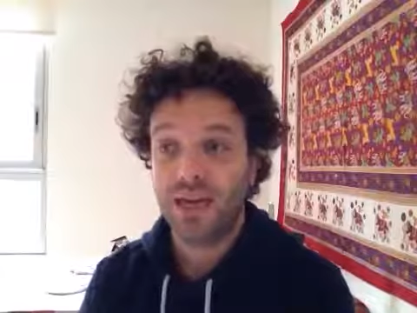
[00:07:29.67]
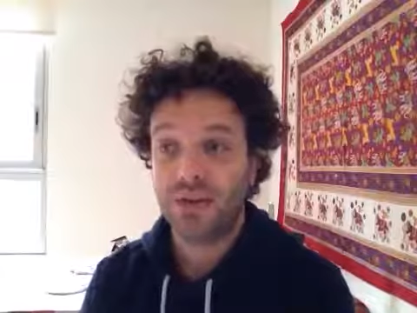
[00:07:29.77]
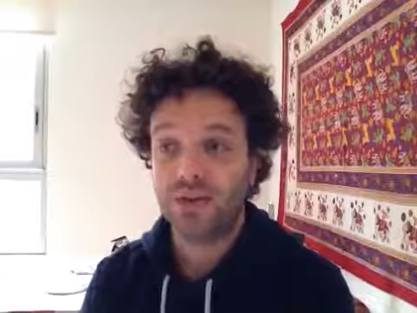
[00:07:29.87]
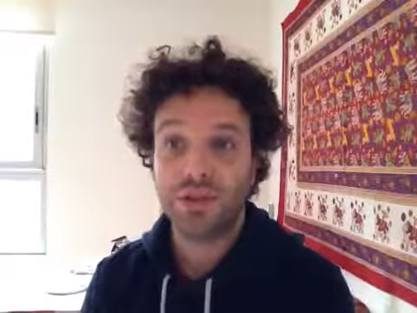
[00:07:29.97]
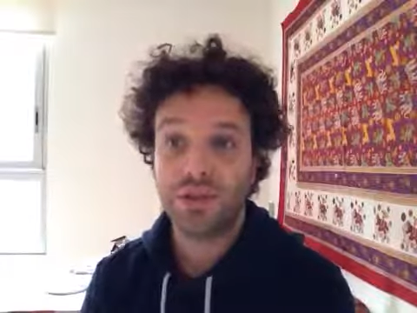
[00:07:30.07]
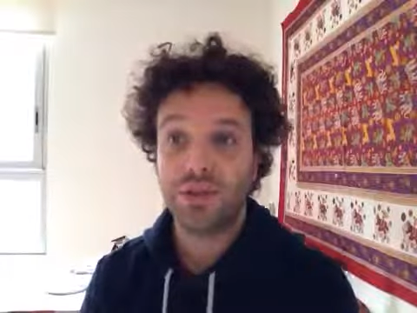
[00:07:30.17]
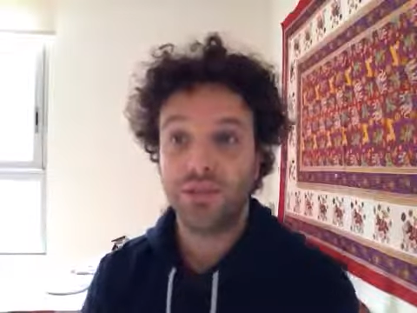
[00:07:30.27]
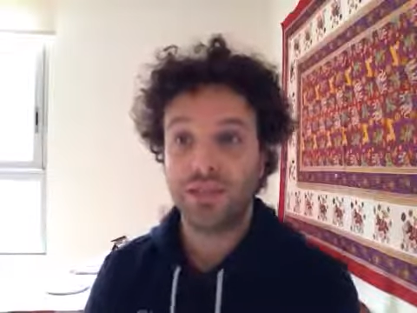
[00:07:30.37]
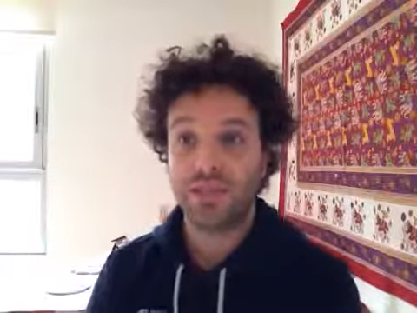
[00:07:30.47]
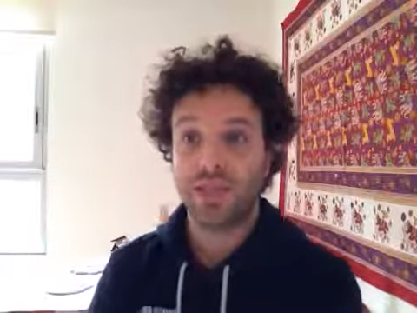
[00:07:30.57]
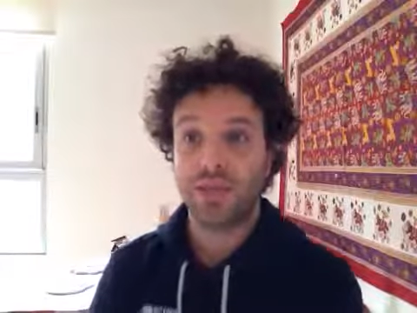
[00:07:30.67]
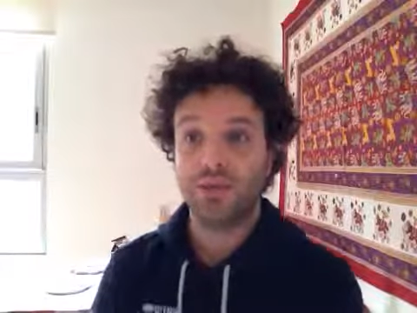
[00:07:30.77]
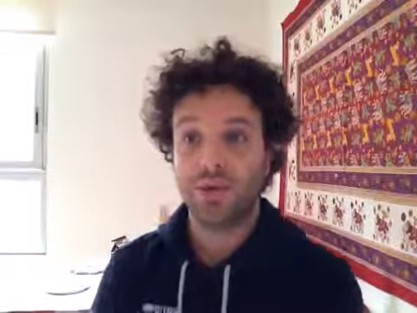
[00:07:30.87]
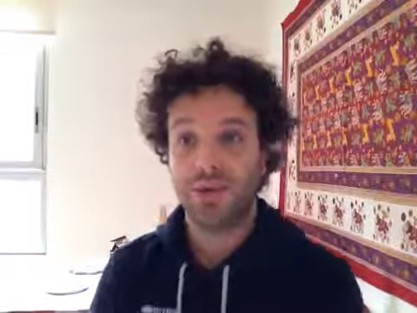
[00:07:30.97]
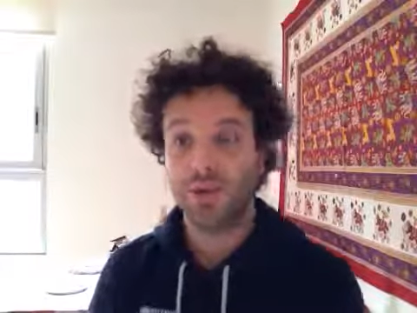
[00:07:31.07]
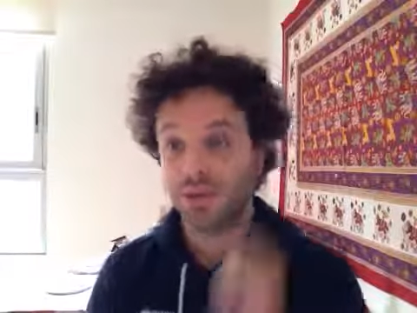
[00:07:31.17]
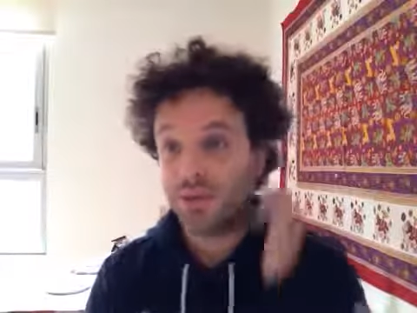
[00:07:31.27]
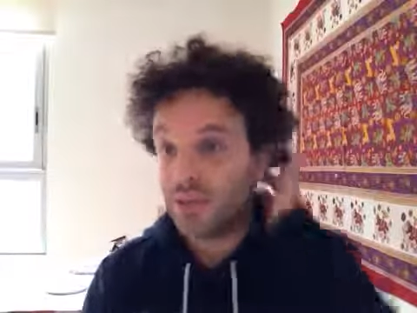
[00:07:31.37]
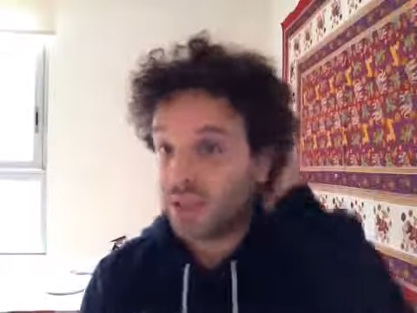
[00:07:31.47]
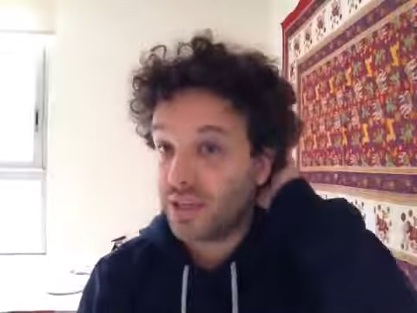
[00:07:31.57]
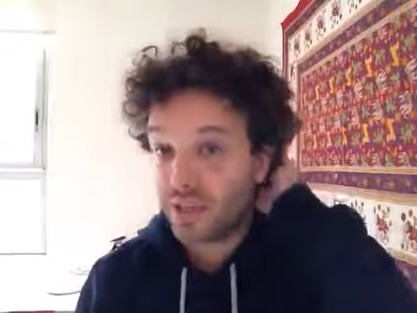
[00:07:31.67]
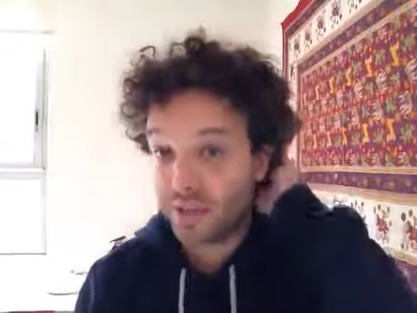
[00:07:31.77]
continuing basically what I was doing,